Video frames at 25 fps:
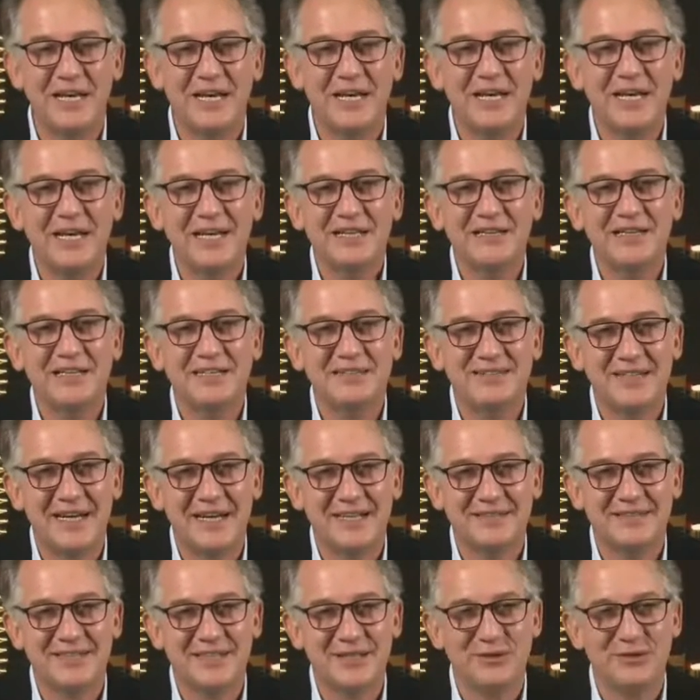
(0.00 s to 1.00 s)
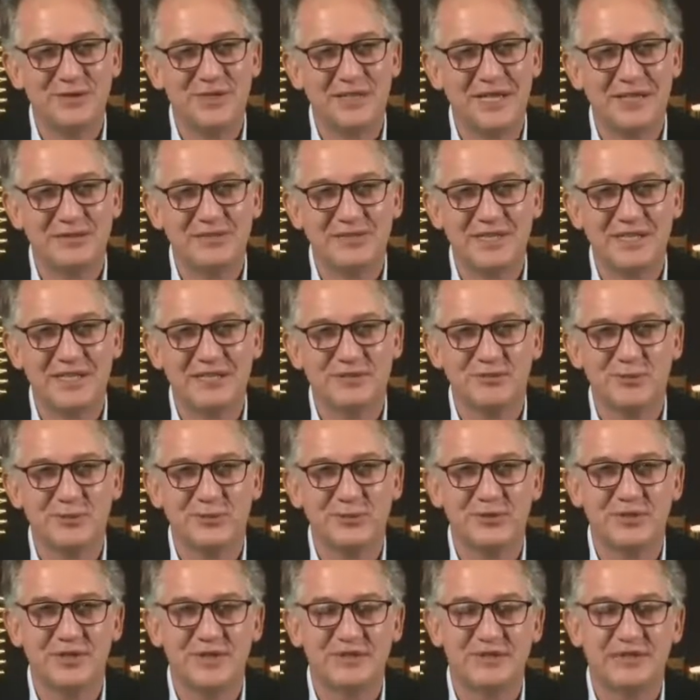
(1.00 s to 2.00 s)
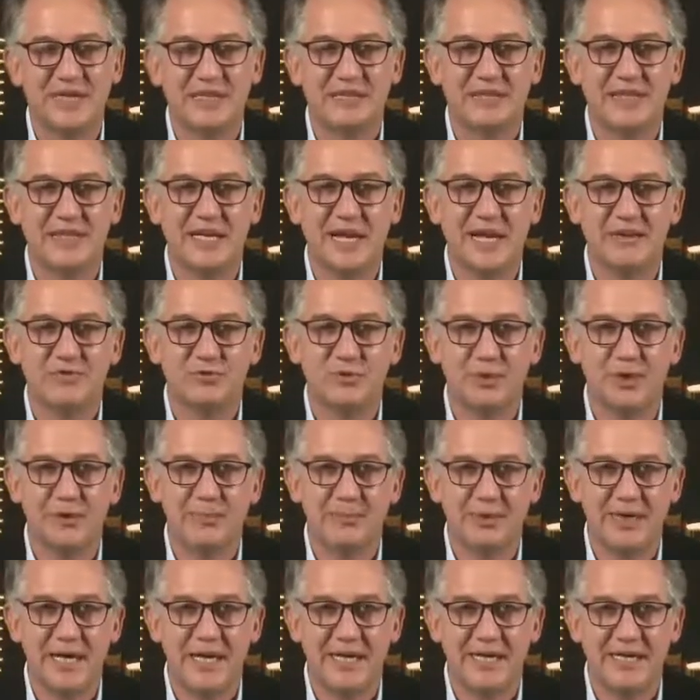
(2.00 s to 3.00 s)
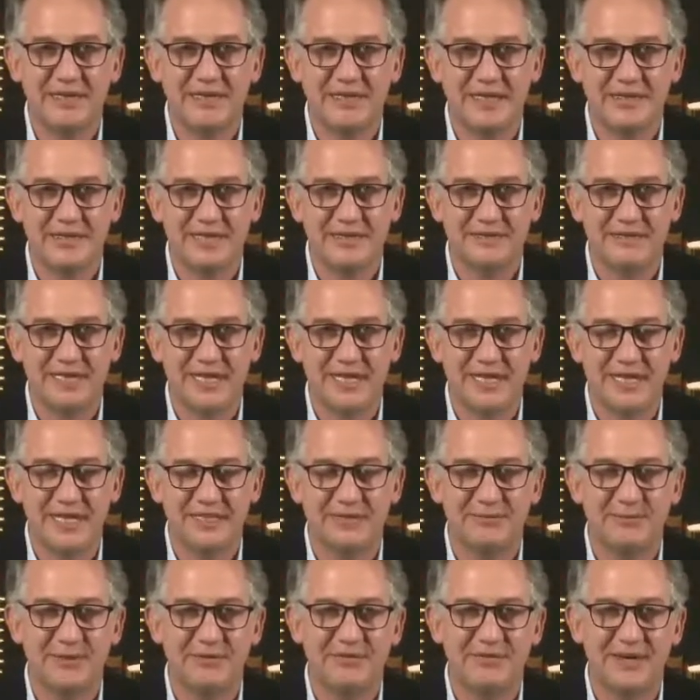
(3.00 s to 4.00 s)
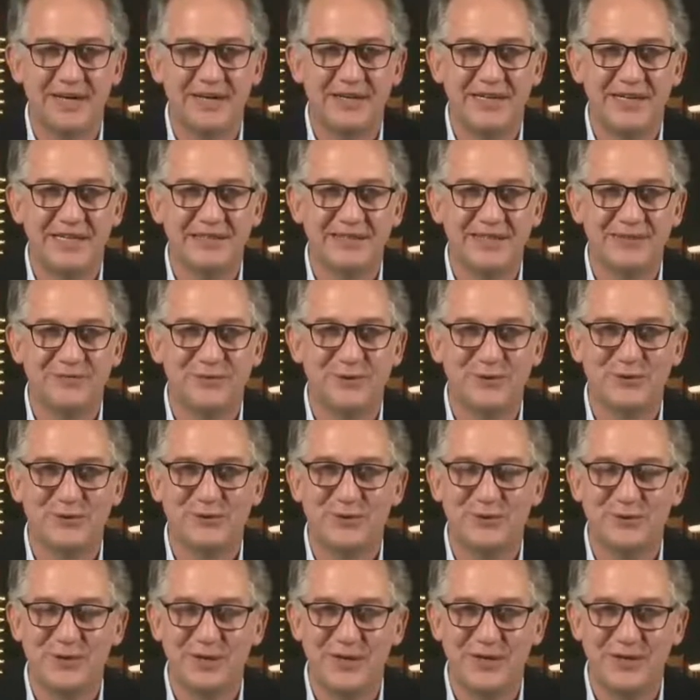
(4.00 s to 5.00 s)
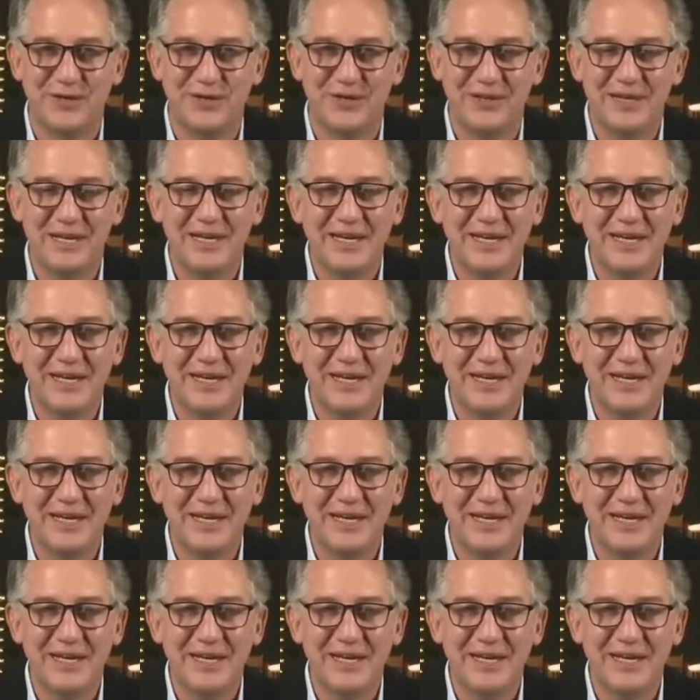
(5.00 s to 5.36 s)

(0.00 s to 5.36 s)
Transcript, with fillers: These are Security Council resolutions that have to apply and that Israel has been violating for so long.